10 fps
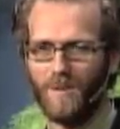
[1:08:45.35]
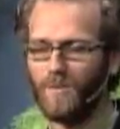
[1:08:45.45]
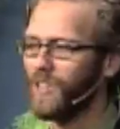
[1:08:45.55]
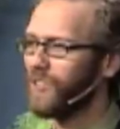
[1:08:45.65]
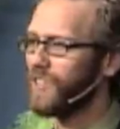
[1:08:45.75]
And
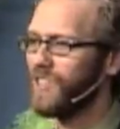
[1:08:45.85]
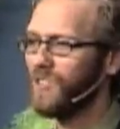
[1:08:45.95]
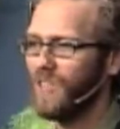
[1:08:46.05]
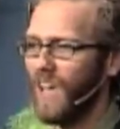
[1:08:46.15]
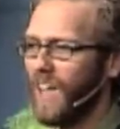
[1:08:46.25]
we can only
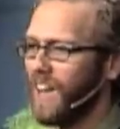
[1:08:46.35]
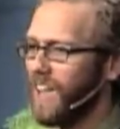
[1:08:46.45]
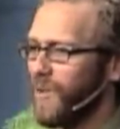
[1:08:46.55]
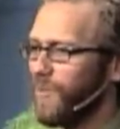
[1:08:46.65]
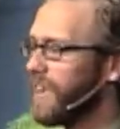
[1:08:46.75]
do that
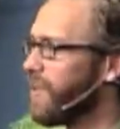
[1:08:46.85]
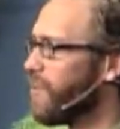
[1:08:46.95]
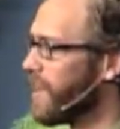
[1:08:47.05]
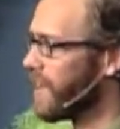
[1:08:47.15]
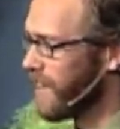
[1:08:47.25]
when
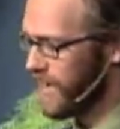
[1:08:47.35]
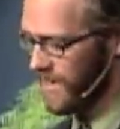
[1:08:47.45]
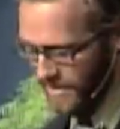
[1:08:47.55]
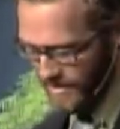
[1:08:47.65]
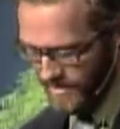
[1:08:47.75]
we're
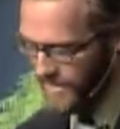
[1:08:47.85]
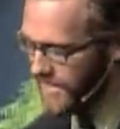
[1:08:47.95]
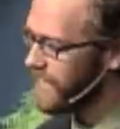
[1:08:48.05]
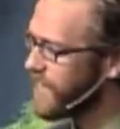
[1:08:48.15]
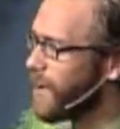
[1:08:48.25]

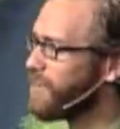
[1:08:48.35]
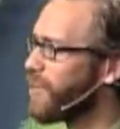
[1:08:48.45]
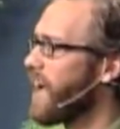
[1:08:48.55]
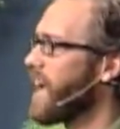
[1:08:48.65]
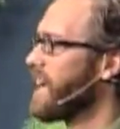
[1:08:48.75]
sitting there
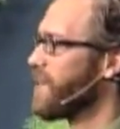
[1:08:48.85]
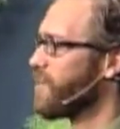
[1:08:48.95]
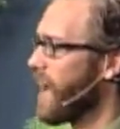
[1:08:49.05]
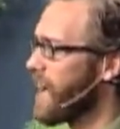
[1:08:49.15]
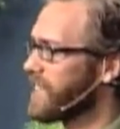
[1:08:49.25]
praying and
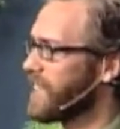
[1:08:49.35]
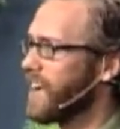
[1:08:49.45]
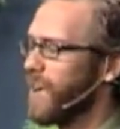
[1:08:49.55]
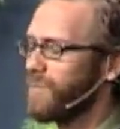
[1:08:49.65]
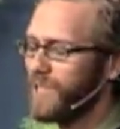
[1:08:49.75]
we're asking
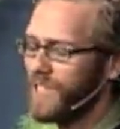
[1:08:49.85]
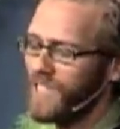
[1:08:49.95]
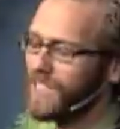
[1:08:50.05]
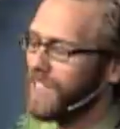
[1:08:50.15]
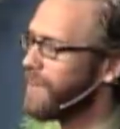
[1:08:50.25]
God,
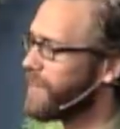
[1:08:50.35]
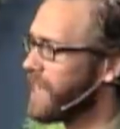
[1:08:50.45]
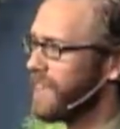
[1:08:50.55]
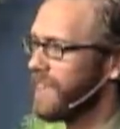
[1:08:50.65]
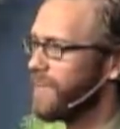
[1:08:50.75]
please, let me,
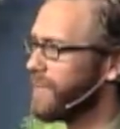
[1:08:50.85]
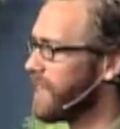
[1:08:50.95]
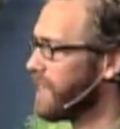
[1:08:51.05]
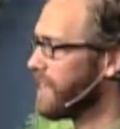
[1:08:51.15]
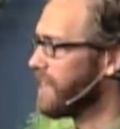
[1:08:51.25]

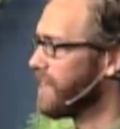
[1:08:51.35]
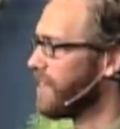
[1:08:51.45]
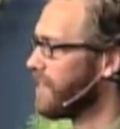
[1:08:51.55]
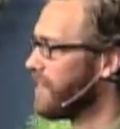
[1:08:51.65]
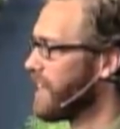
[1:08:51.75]
you know,
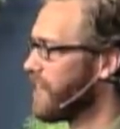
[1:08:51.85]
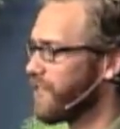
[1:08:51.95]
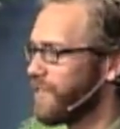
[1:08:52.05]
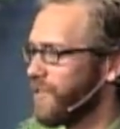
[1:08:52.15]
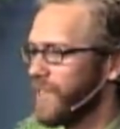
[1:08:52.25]
hear
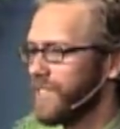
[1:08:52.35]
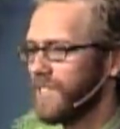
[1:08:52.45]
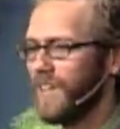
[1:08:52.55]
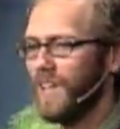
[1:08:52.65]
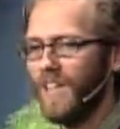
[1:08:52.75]
your voice.
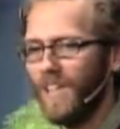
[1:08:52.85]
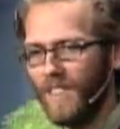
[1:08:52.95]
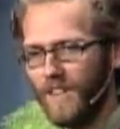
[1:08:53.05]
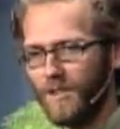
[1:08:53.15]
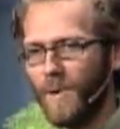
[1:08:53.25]

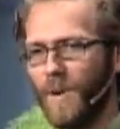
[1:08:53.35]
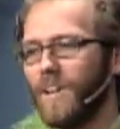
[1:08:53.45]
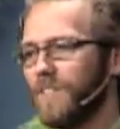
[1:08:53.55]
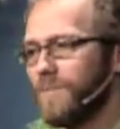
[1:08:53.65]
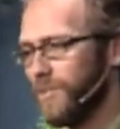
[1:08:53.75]
Let us bow our
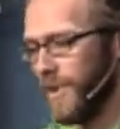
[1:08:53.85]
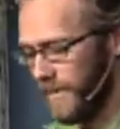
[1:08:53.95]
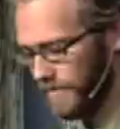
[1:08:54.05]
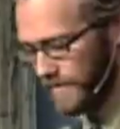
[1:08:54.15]
heads and pray.